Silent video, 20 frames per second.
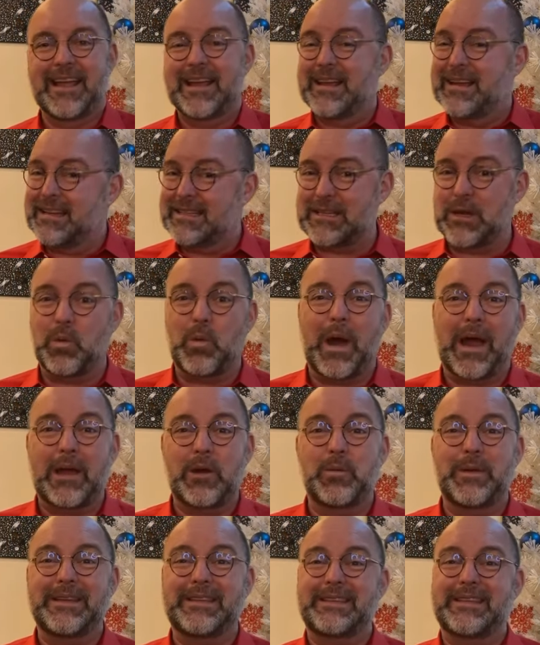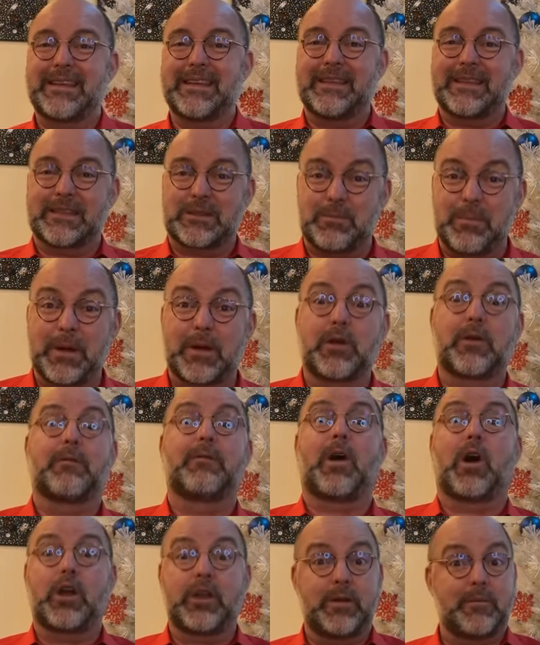So why are we seeing this bigger
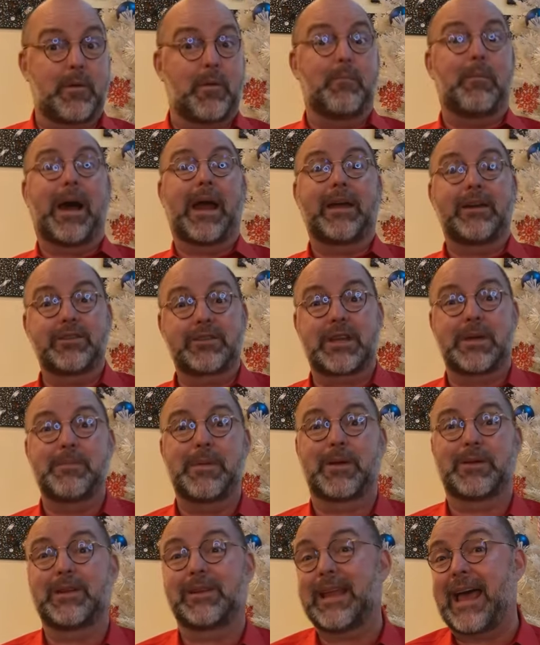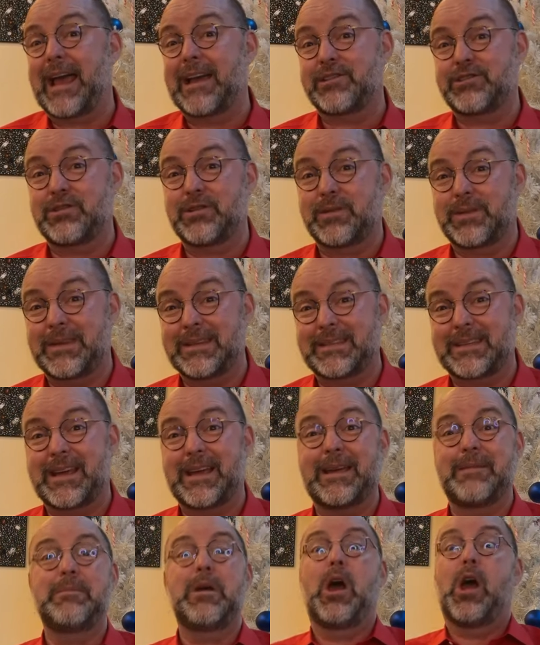volume of buyers compared to last year at this
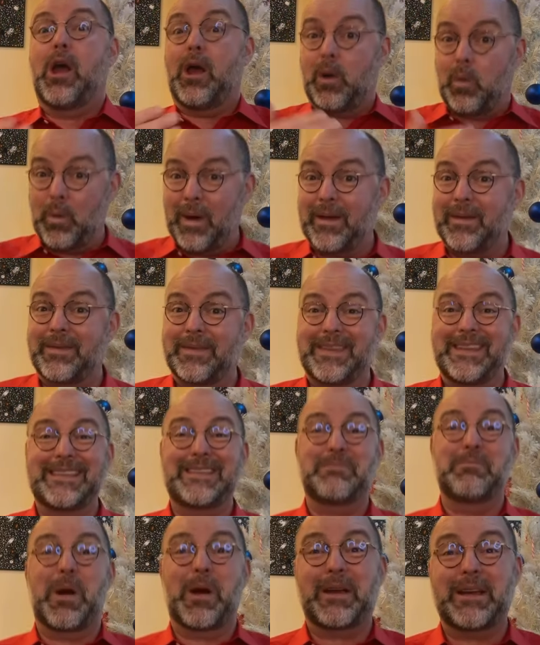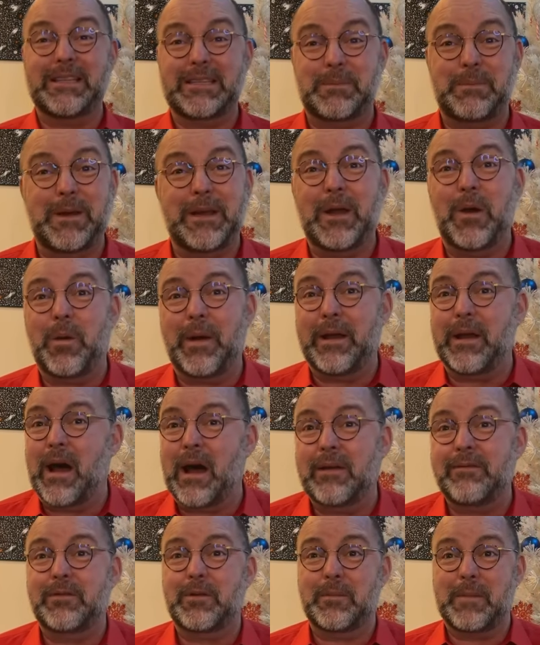time? Well, this market's been going
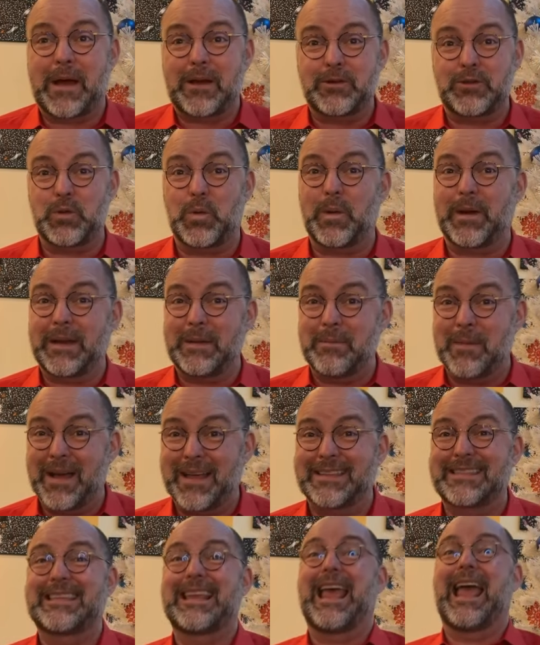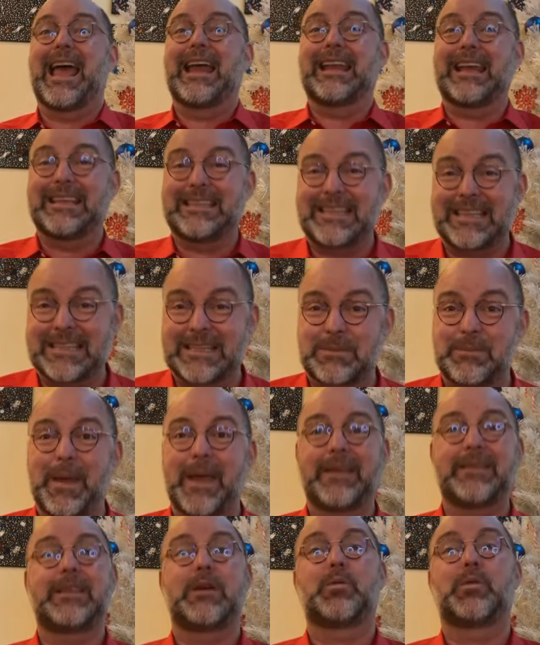on for about 20 months, and I
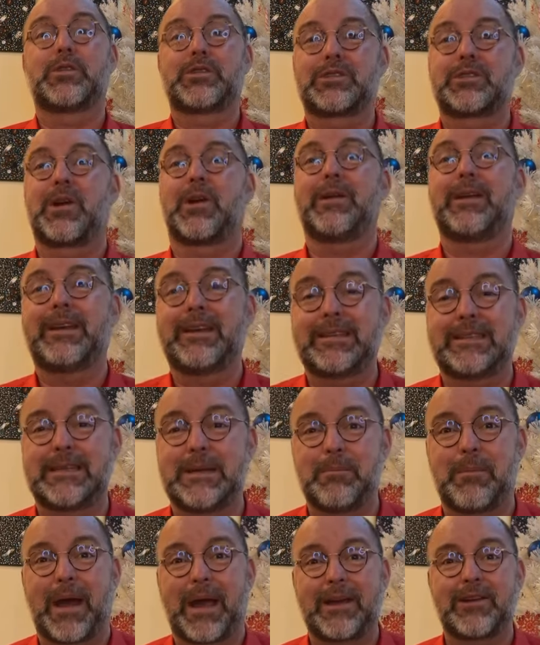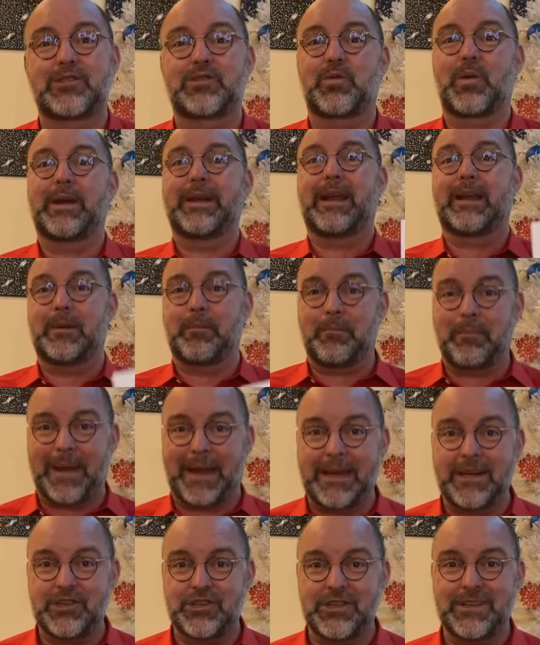suspect that we're starting to see buyers run out of
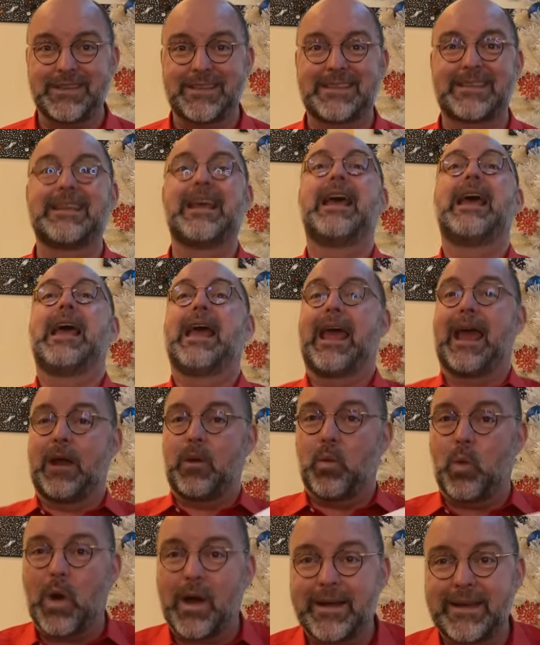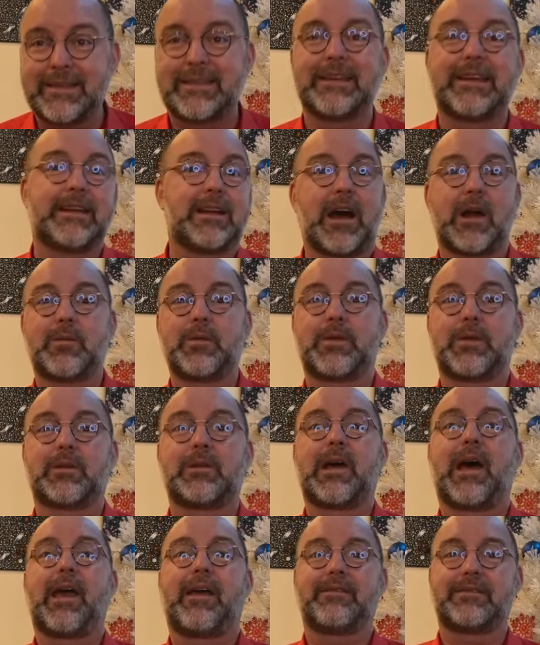patience and wanting to get on with their
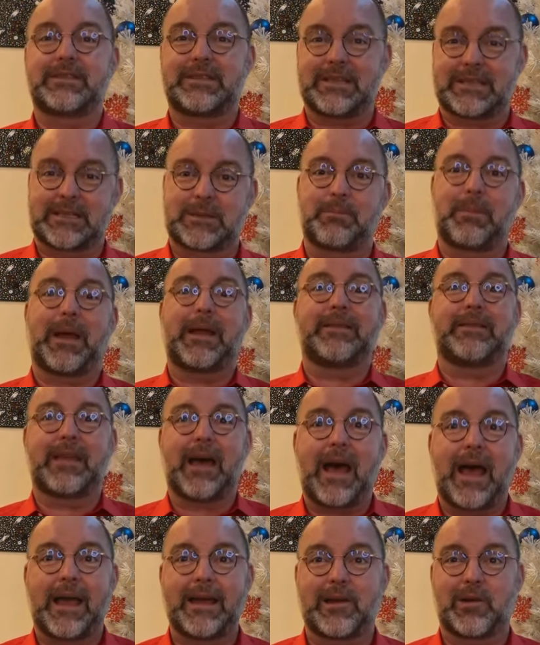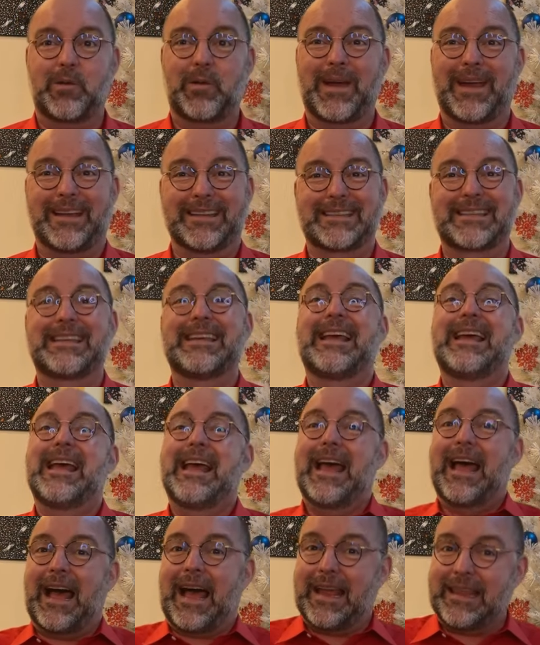lives despite the higher rates.
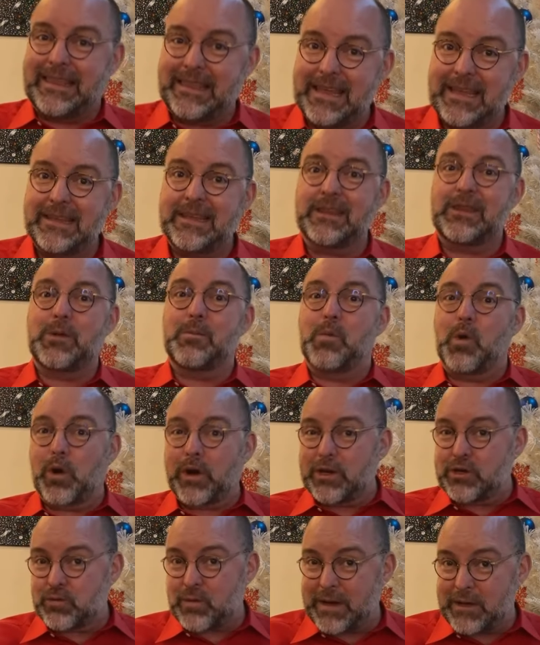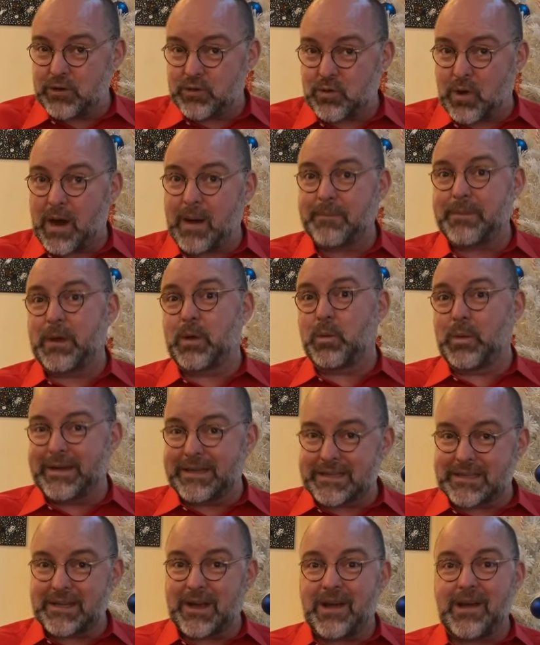I think that the mortgage rate drop that we
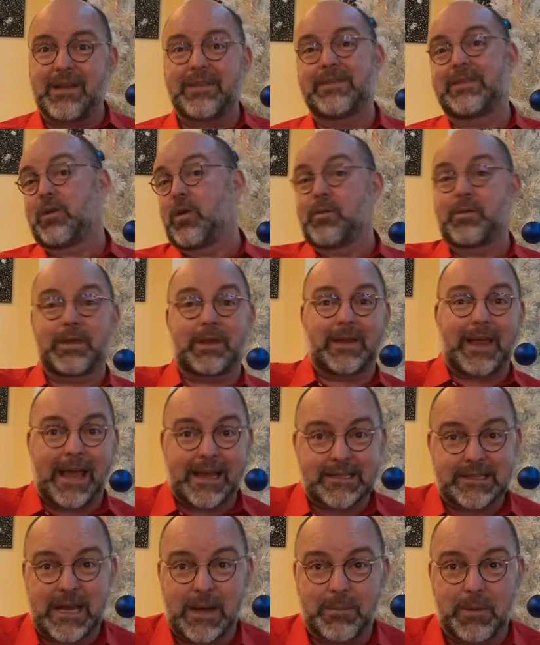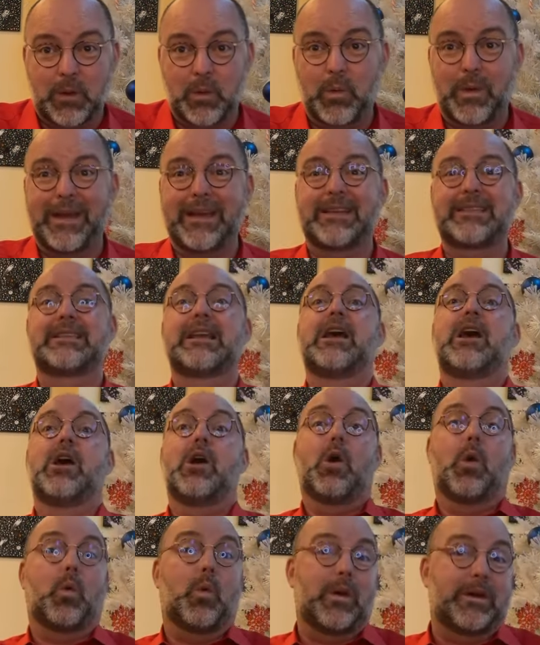saw over the last couple of weeks
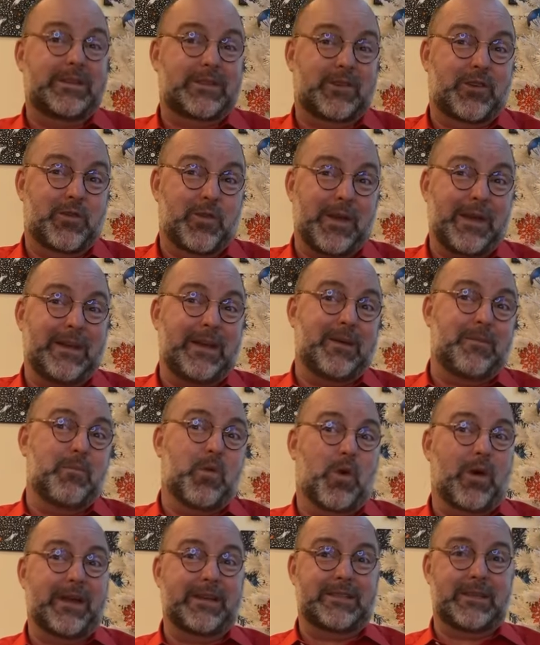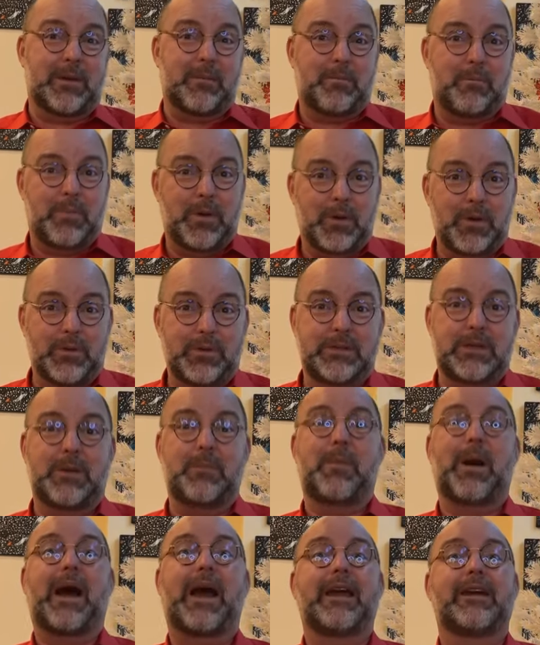was greeted more as a boon to
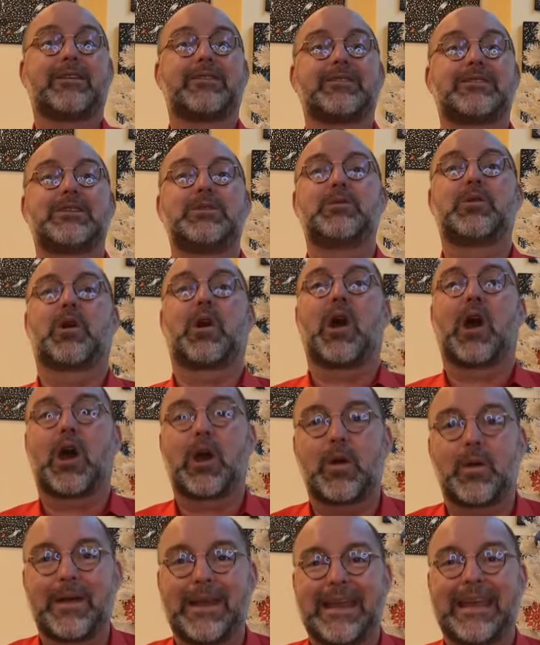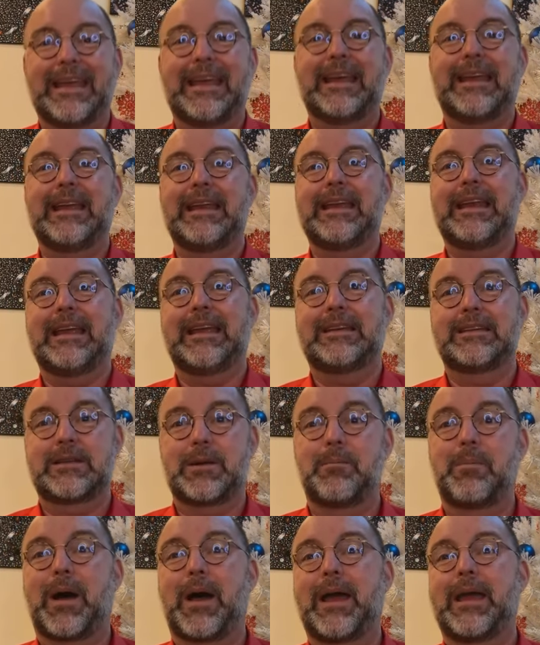buyers who are already getting into
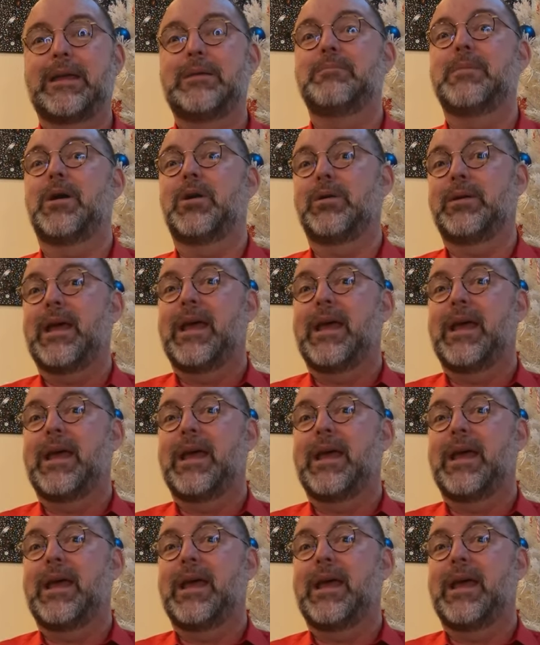buying mode,